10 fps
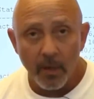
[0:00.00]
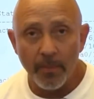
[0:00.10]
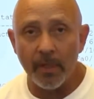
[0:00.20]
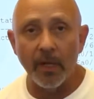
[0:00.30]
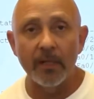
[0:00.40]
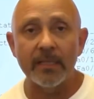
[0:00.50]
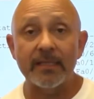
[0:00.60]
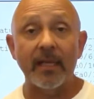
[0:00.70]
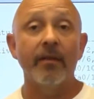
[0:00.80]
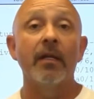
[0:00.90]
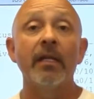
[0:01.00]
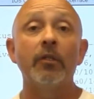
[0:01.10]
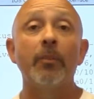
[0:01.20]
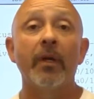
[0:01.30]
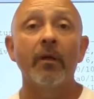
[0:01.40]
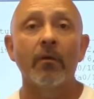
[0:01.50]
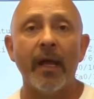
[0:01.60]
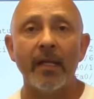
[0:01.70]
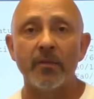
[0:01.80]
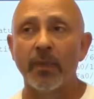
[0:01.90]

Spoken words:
because let's say they need to put in grades.